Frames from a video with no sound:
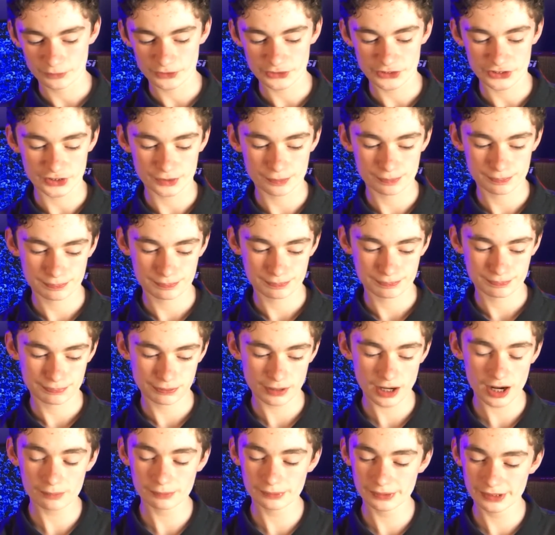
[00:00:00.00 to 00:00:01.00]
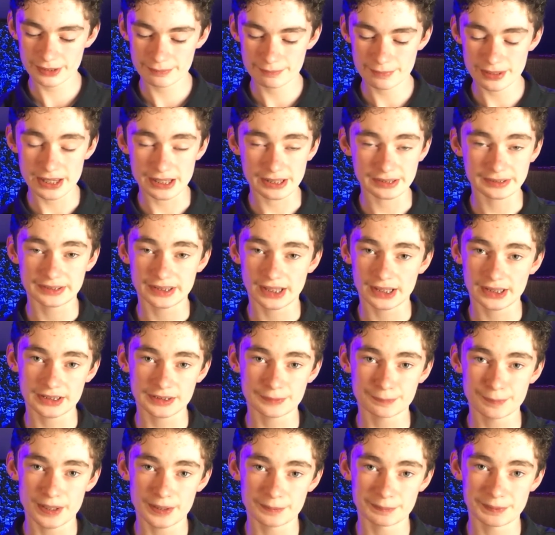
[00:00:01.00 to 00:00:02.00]
which is probably means that
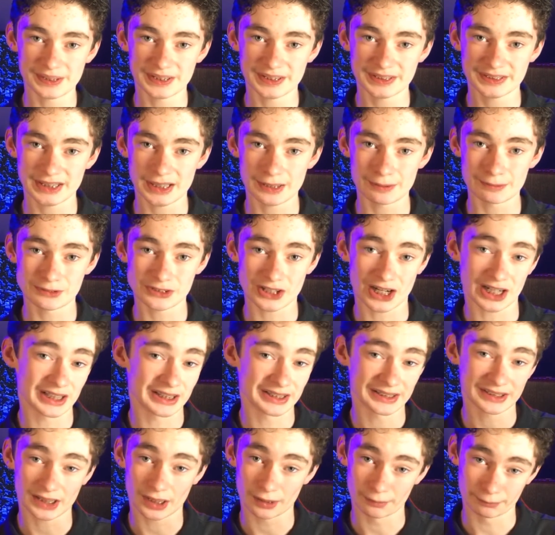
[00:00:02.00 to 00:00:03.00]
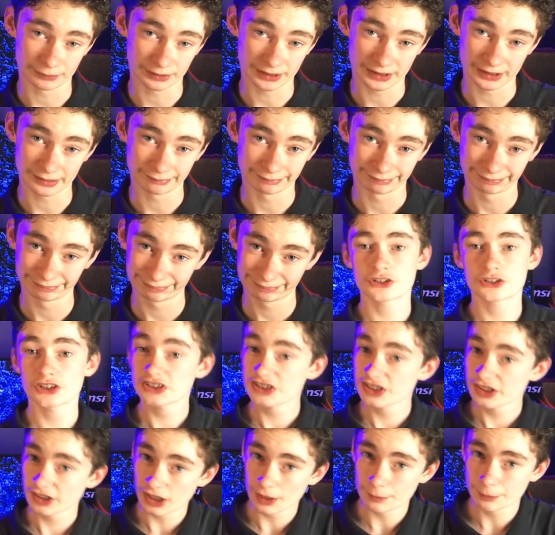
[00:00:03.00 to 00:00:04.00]
it's made by the same Chinese company.
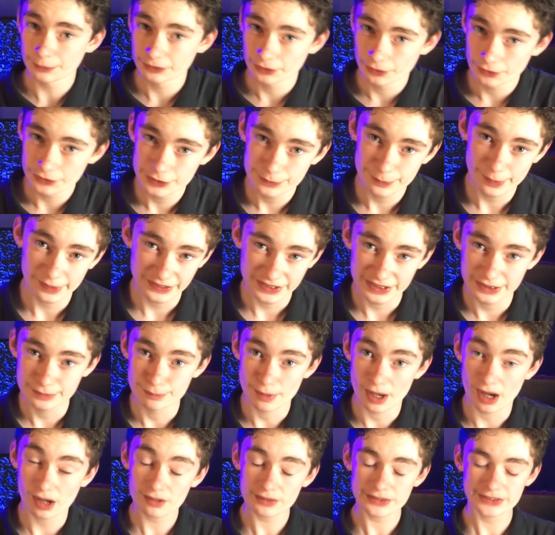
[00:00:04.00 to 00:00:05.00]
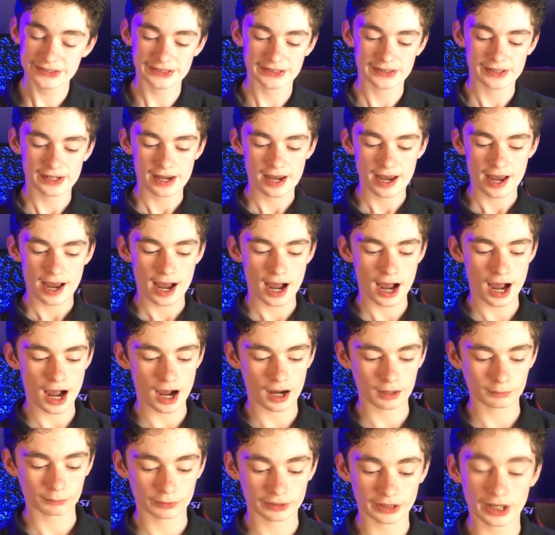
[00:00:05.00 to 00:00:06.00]
Just a couple notes about this mouse.
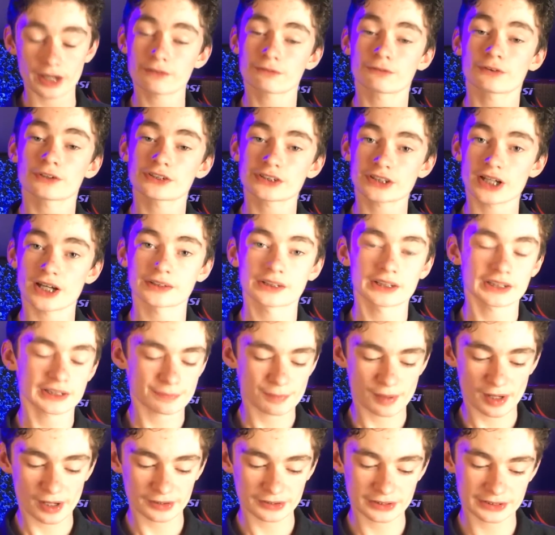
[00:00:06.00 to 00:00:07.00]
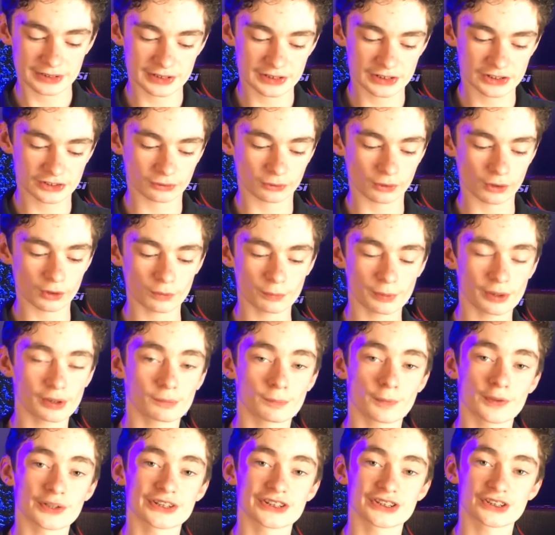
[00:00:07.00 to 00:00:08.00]
When I first got this mouse, the scroll
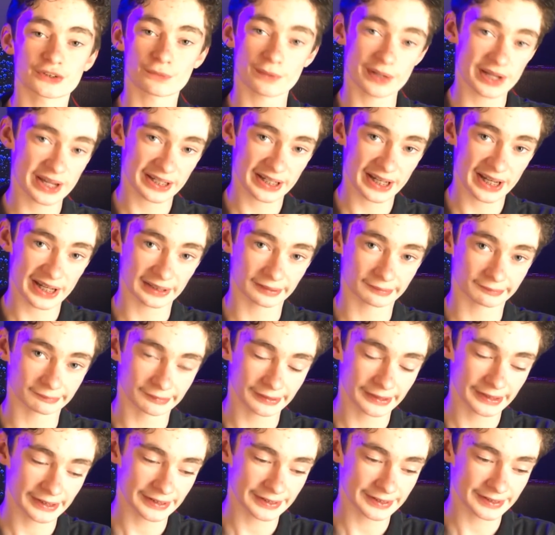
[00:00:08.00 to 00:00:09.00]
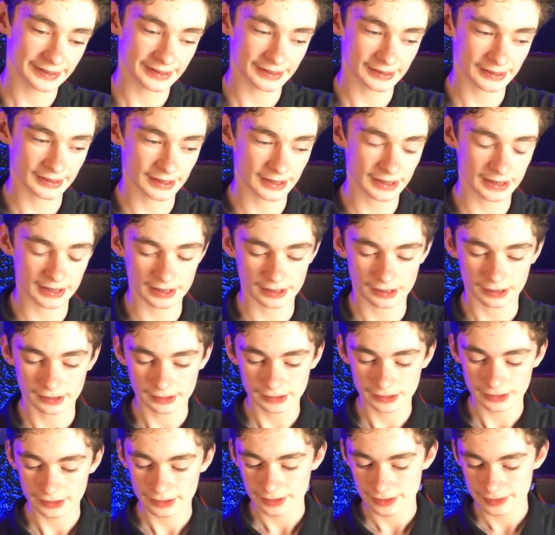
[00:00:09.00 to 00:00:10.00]
wheel was squeaking. It's
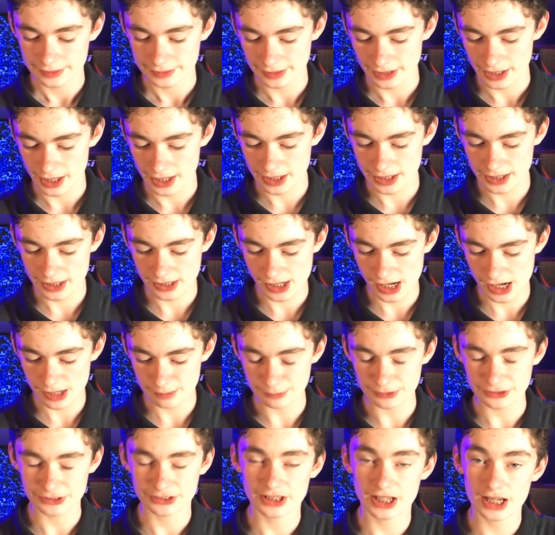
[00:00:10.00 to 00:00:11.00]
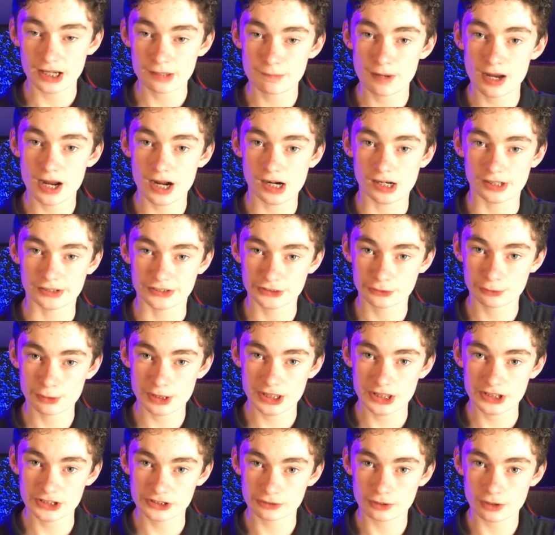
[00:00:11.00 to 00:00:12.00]
any gamer's nightmare,
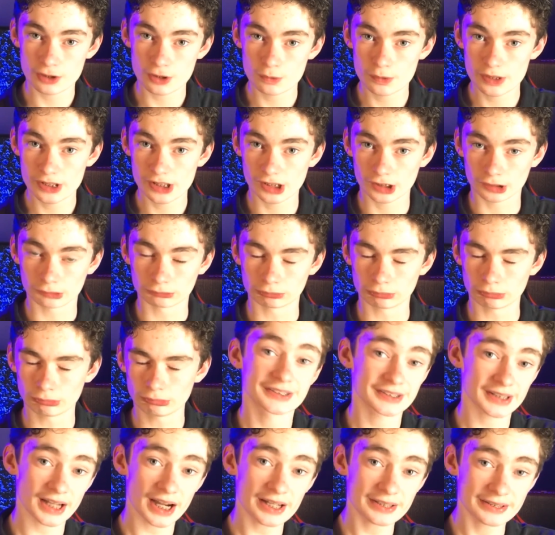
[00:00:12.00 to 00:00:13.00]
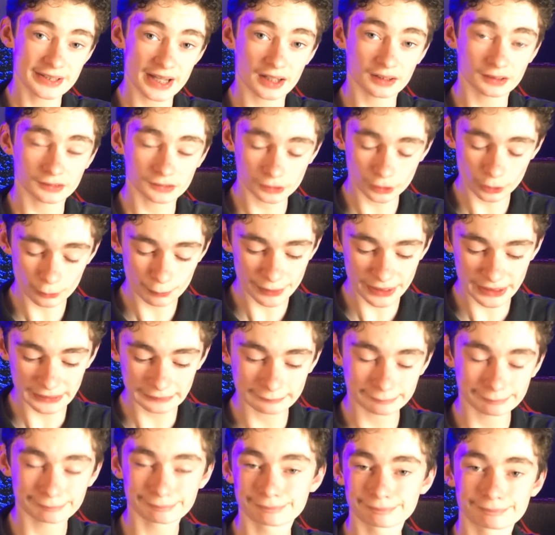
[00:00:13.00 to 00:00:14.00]
squeaky scroll wheel. It's died down a little
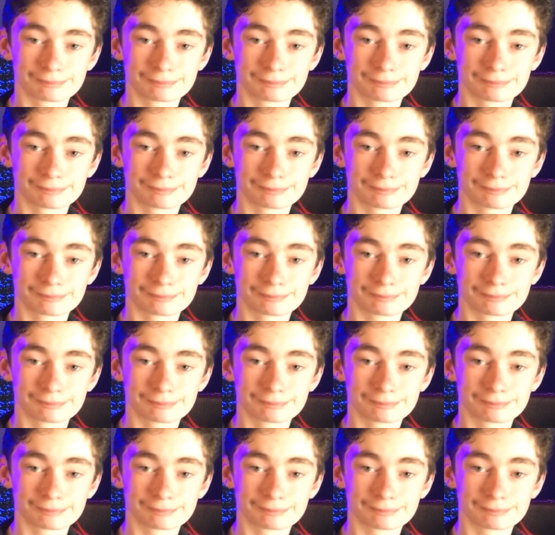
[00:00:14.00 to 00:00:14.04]
bit